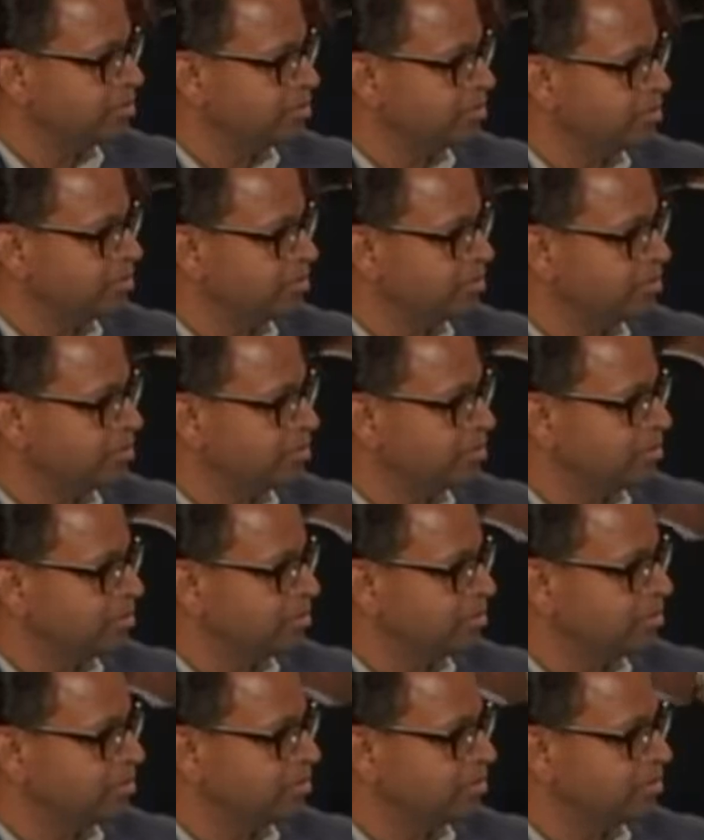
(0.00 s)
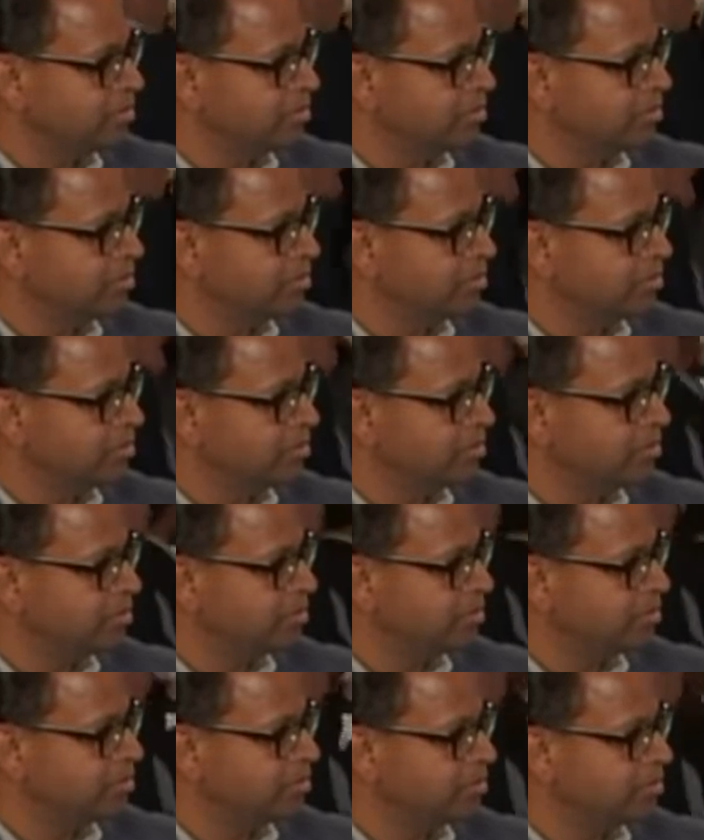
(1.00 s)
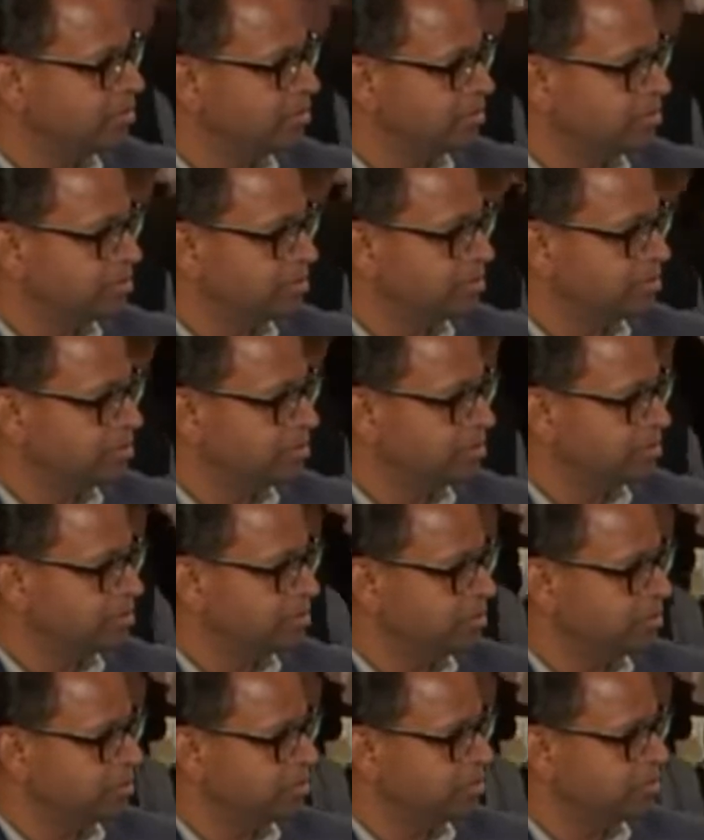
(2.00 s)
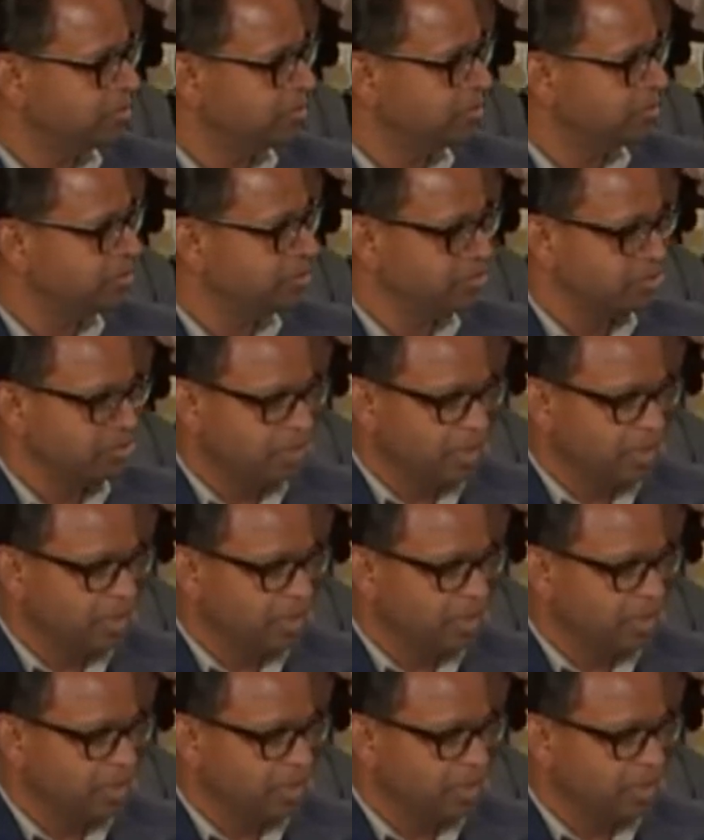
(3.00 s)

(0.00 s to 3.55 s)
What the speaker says: [no speech]